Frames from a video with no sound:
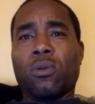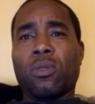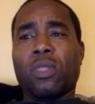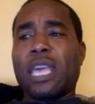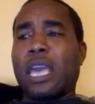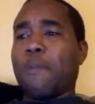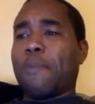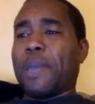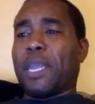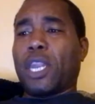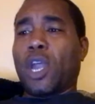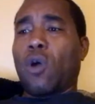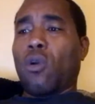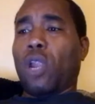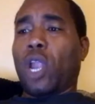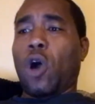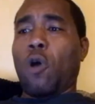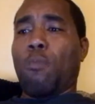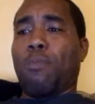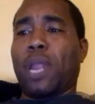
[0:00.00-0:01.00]
There have been no
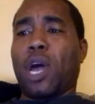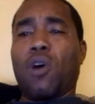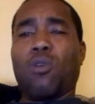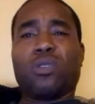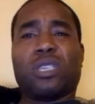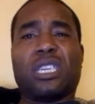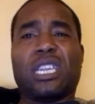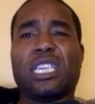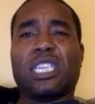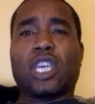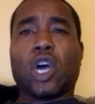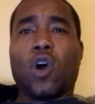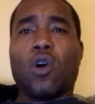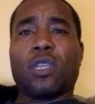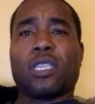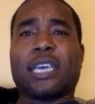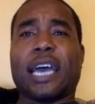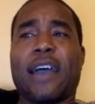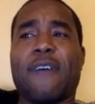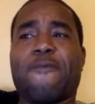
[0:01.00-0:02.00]
low blows in this whole
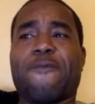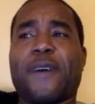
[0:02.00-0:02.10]
entire